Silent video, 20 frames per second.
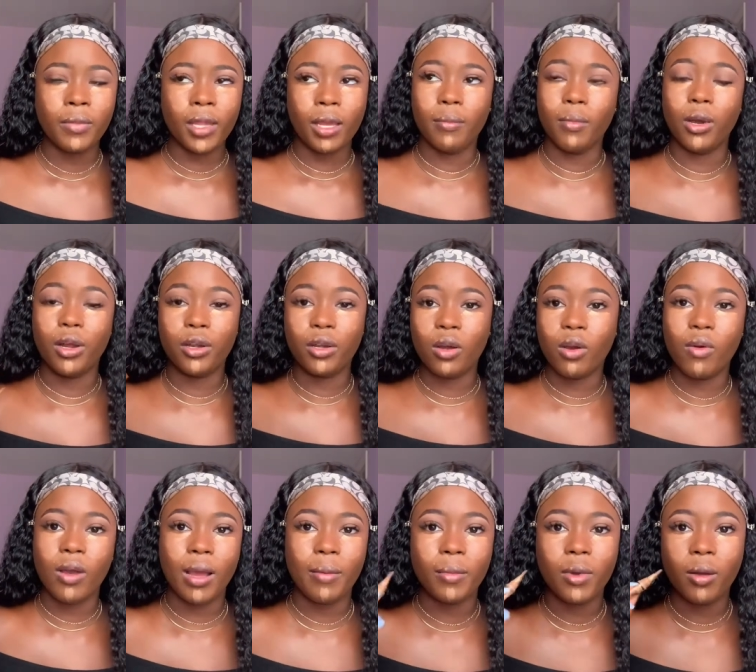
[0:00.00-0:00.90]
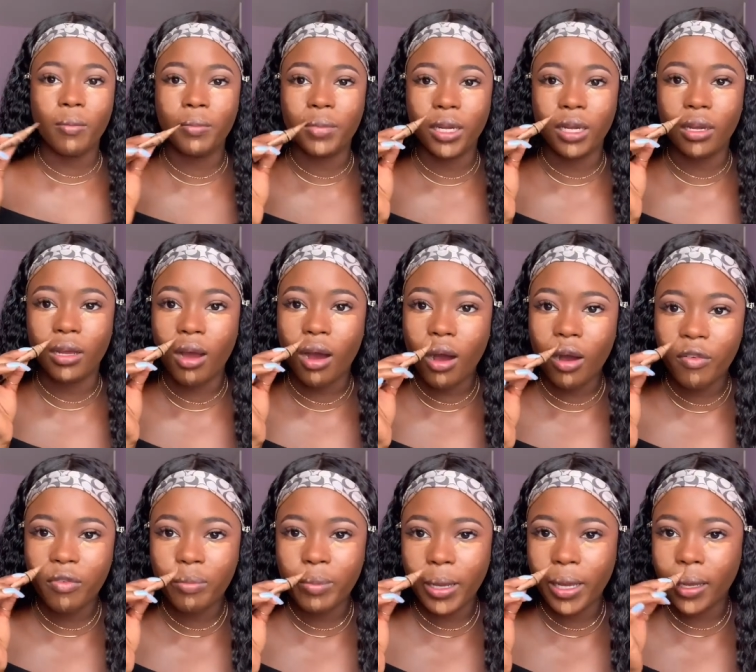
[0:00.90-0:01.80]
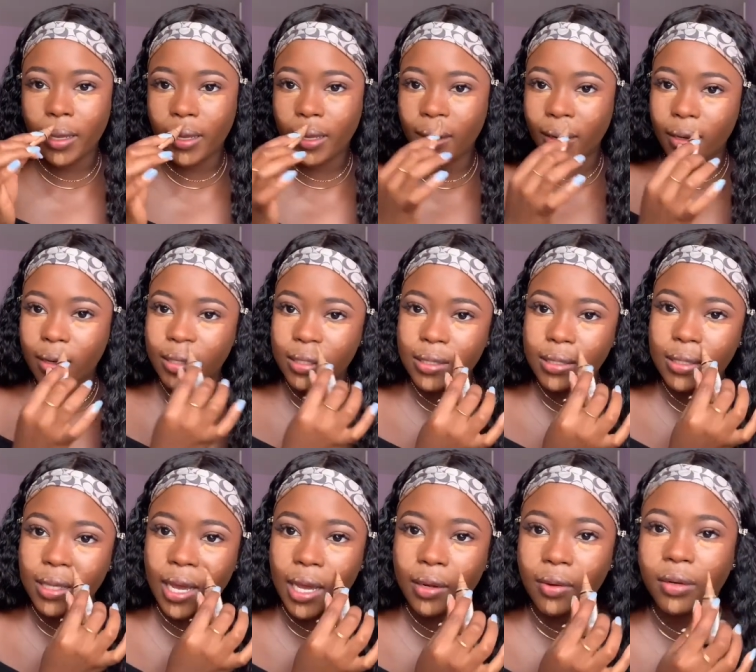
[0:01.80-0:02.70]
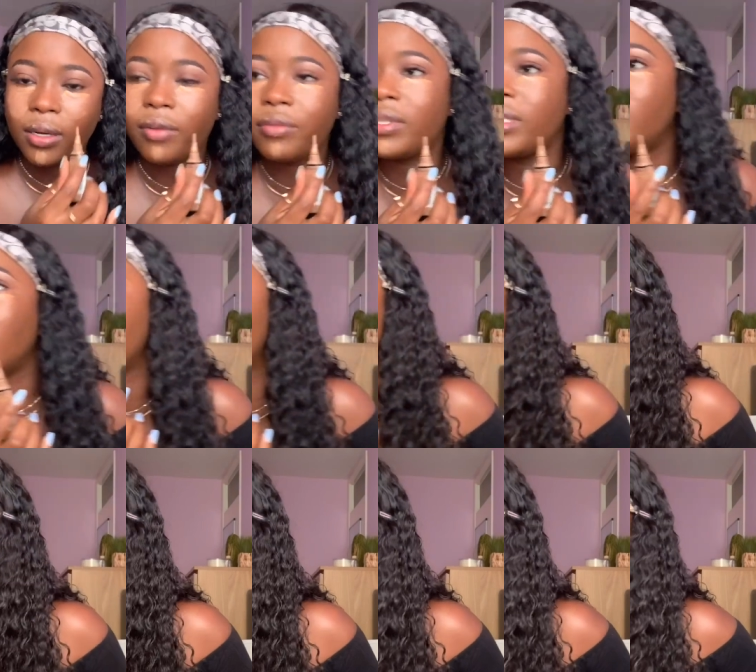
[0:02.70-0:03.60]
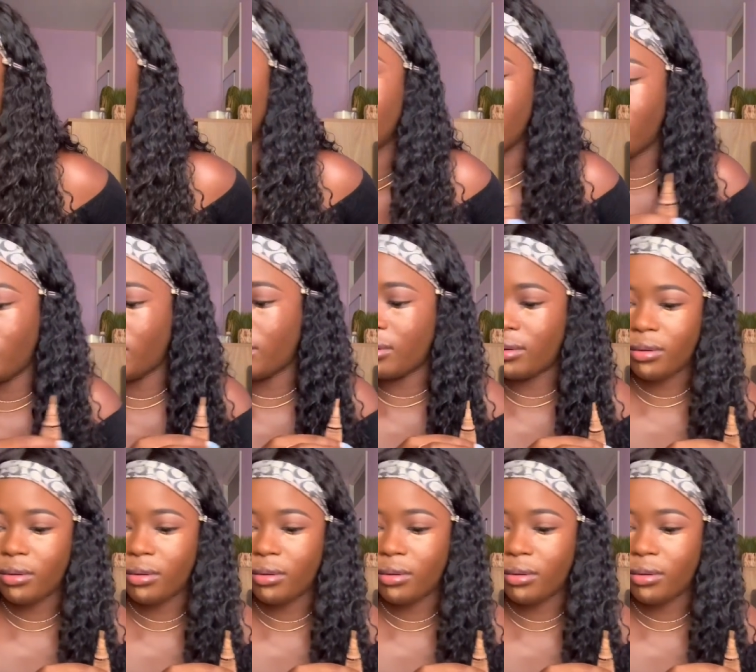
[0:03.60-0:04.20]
But now I'm completely off painkillers. I don't have to take any, oh God.